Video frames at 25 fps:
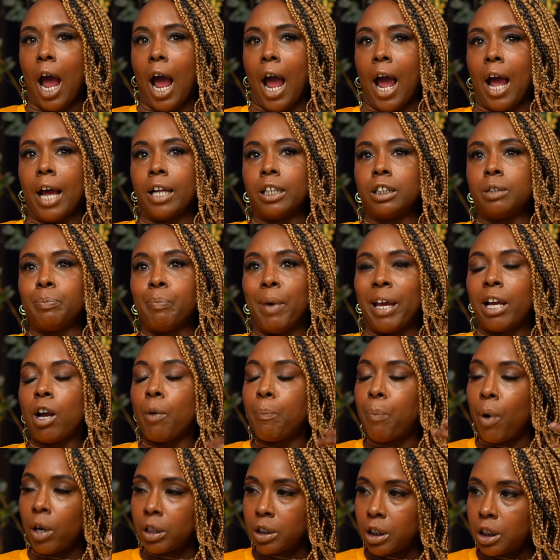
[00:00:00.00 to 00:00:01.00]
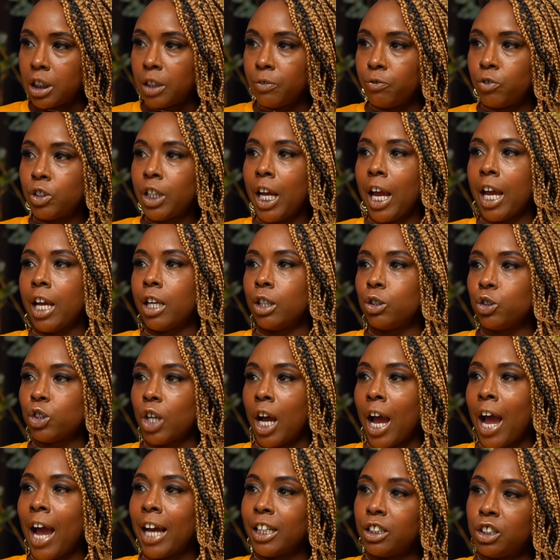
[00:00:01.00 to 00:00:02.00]
and make a positive change,
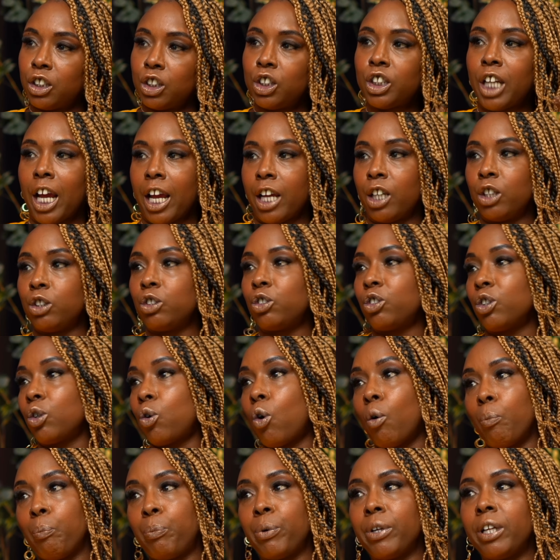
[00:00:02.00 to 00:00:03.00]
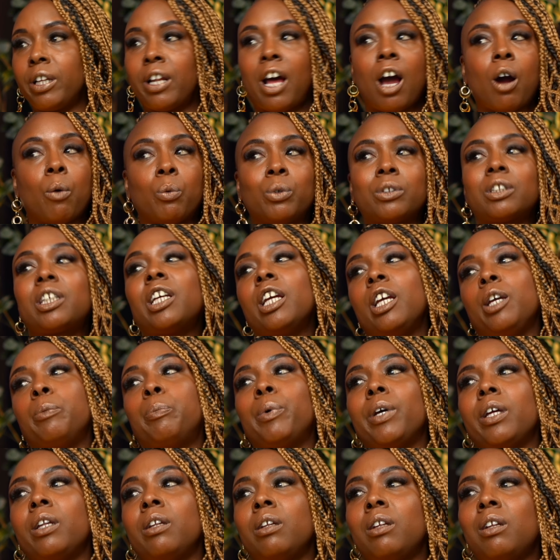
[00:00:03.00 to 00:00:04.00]
I had to change the company right. that I was
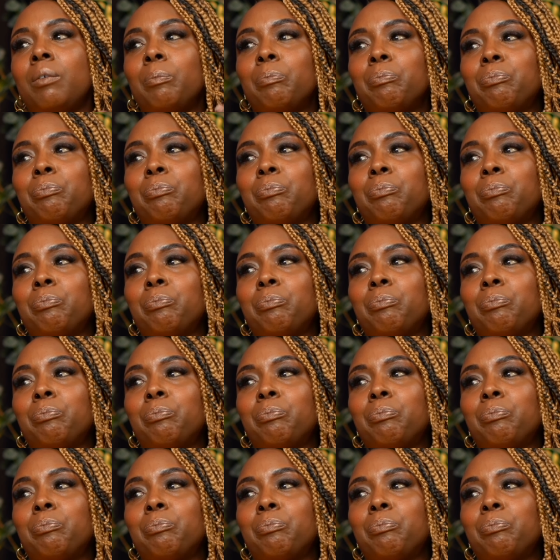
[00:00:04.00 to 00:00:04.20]
keeping. Of